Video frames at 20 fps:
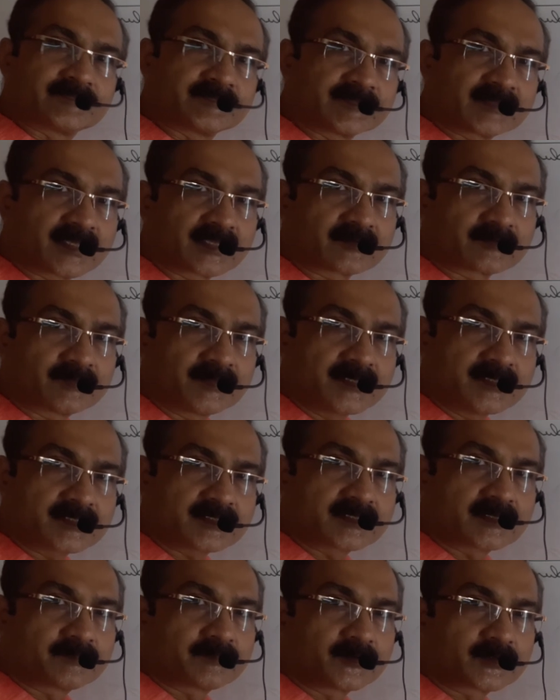That means
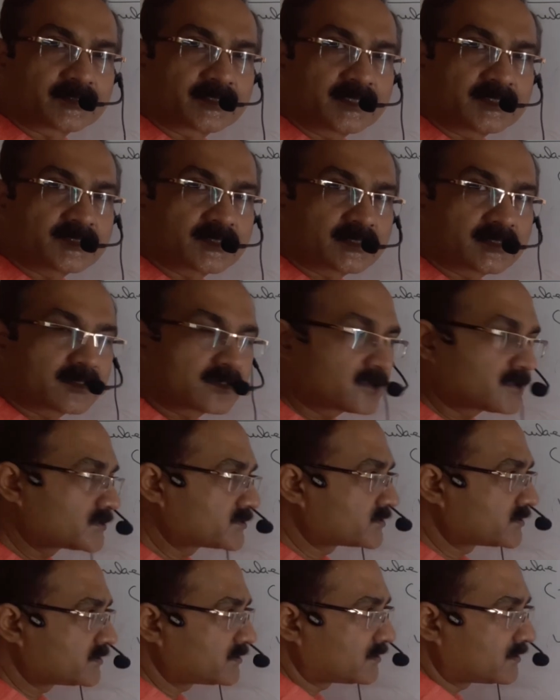the potential
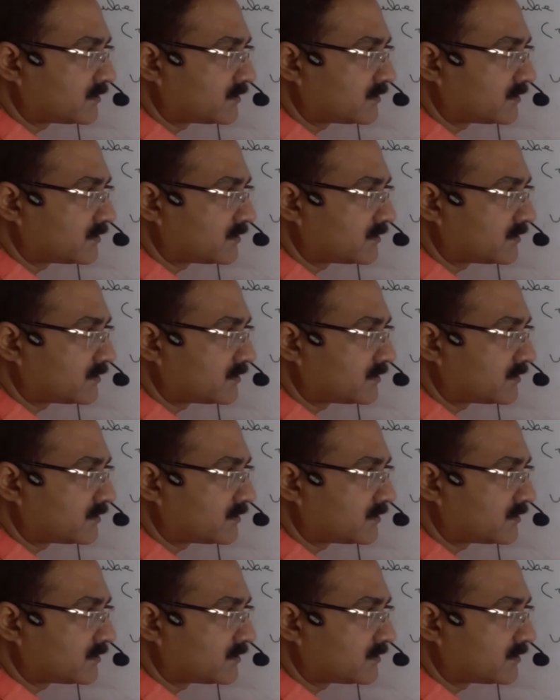energy